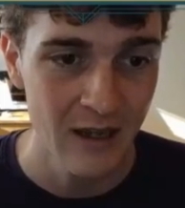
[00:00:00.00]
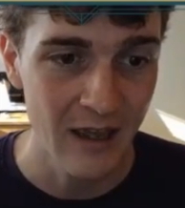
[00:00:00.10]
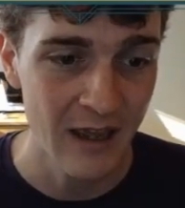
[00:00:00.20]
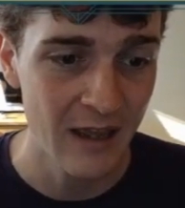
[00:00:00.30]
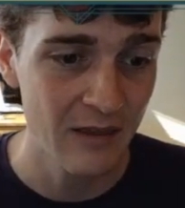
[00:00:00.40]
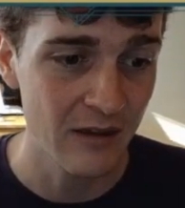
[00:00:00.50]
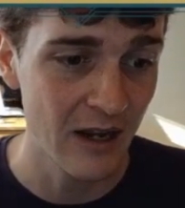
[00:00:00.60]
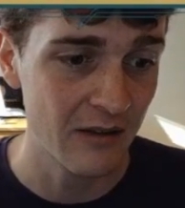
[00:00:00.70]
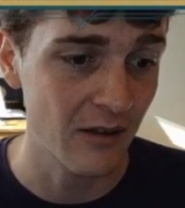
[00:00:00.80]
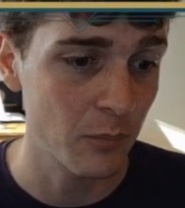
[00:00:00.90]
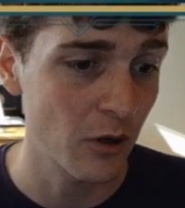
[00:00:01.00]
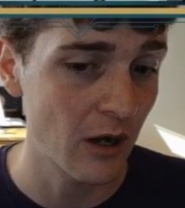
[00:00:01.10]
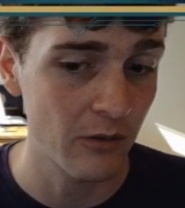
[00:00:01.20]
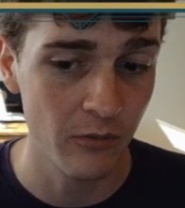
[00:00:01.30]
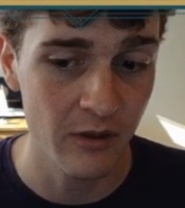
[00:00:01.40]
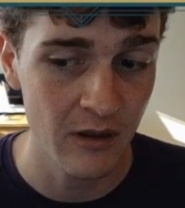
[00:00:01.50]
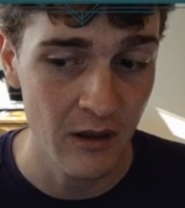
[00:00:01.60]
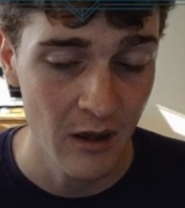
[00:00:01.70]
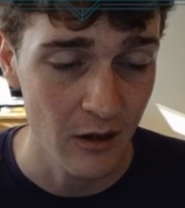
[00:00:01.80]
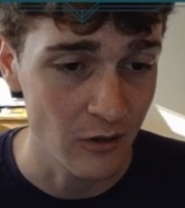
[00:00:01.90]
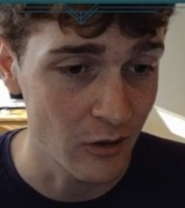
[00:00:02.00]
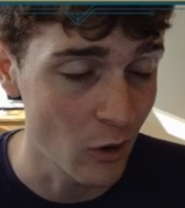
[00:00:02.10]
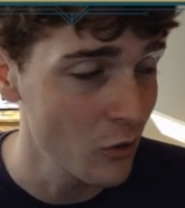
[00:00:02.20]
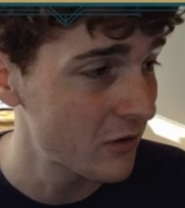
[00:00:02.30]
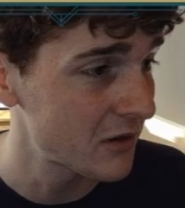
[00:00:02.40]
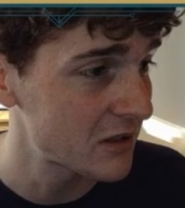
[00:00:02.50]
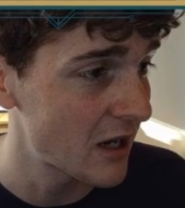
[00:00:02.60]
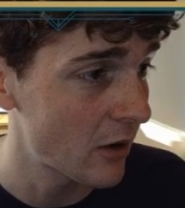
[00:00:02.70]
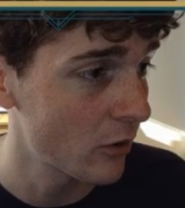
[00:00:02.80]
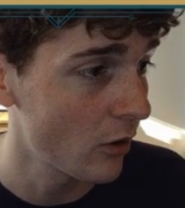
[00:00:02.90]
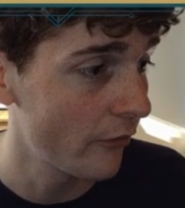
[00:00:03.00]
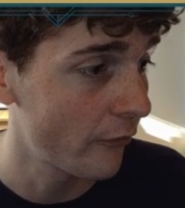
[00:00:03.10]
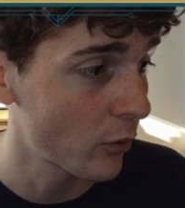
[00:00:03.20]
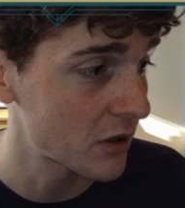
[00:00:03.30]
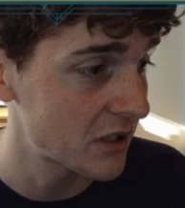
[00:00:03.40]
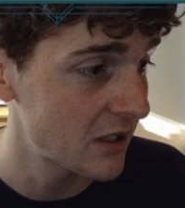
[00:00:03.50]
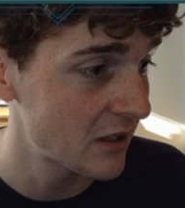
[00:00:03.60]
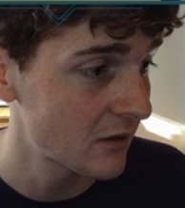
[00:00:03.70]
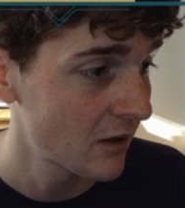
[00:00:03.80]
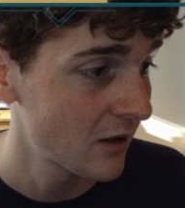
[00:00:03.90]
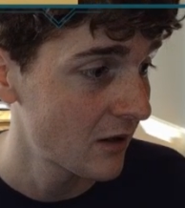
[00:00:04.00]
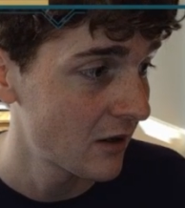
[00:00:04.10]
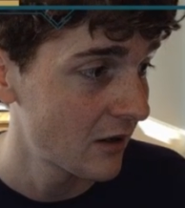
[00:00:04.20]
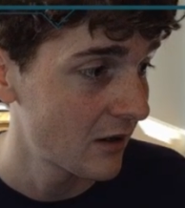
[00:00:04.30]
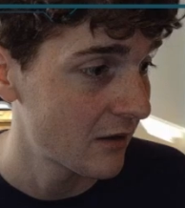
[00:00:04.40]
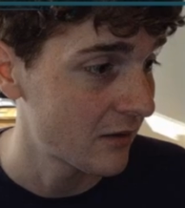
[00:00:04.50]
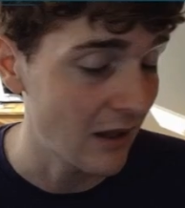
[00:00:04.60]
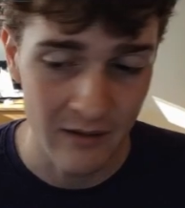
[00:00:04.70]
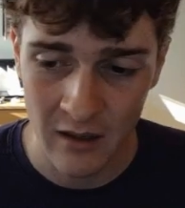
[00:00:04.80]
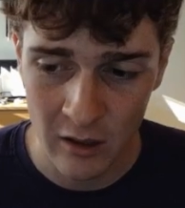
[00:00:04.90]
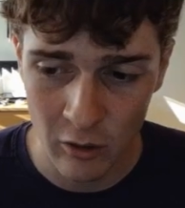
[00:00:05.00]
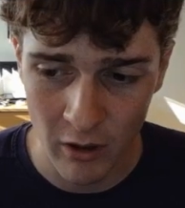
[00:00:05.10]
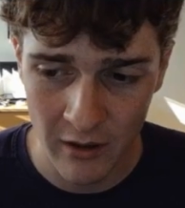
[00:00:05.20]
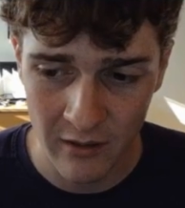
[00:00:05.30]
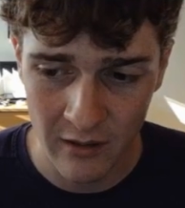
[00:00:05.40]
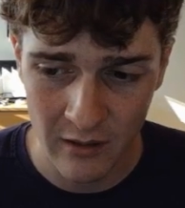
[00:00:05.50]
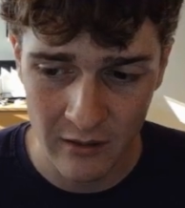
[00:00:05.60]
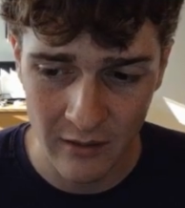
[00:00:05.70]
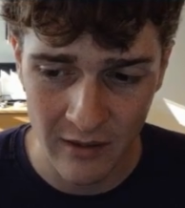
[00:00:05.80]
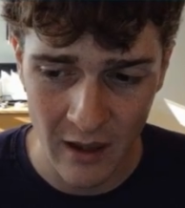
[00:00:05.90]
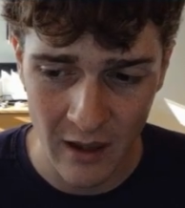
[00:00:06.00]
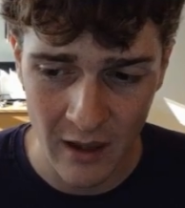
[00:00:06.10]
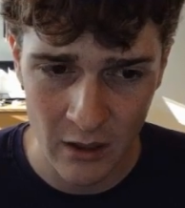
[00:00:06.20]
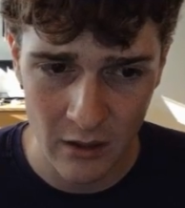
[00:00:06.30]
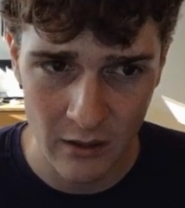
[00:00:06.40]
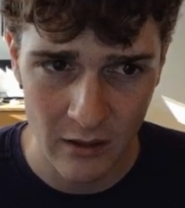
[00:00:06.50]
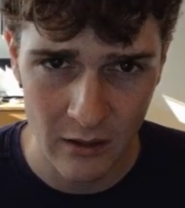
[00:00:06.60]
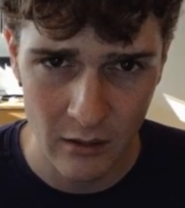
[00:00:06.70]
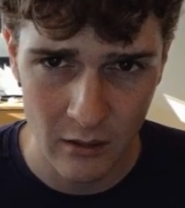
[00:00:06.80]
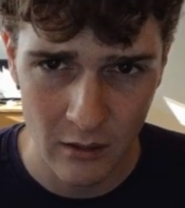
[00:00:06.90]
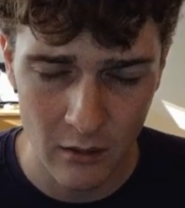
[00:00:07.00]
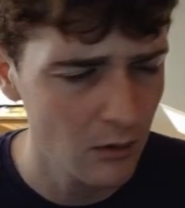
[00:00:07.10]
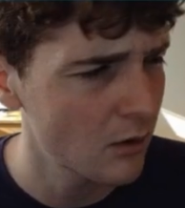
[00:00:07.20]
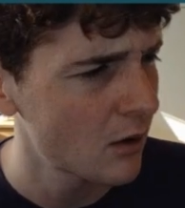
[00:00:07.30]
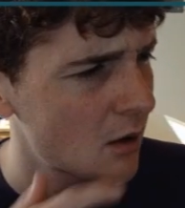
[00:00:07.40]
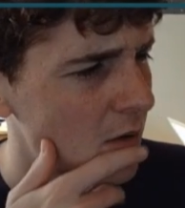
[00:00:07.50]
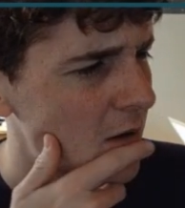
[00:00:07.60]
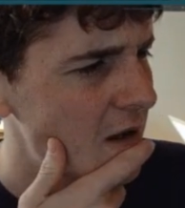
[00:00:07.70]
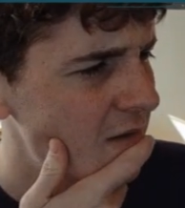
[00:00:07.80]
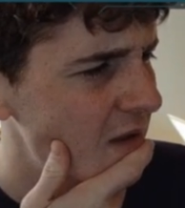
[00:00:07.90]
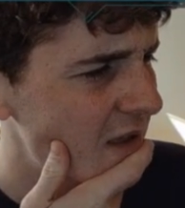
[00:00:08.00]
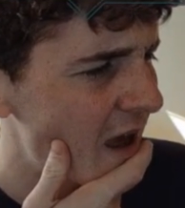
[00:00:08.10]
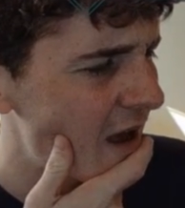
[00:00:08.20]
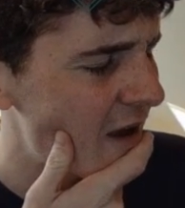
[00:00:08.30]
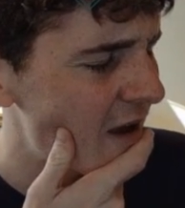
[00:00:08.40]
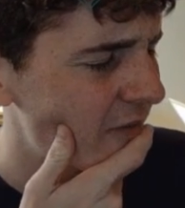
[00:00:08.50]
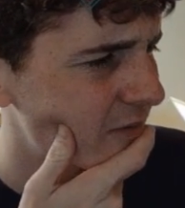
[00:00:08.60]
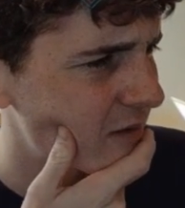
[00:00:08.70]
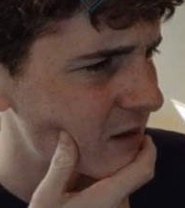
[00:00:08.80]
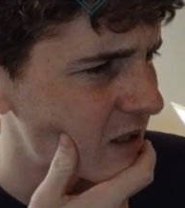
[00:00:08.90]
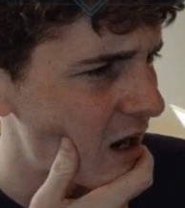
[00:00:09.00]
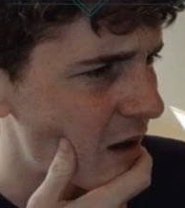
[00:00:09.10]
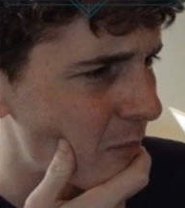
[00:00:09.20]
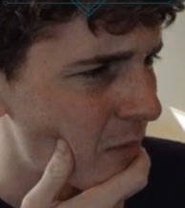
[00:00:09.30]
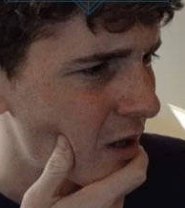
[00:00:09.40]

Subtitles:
And the next upgrade, as we see, goes to Town Hall 14. That's kind of crazy. Does that mean... is this half the time?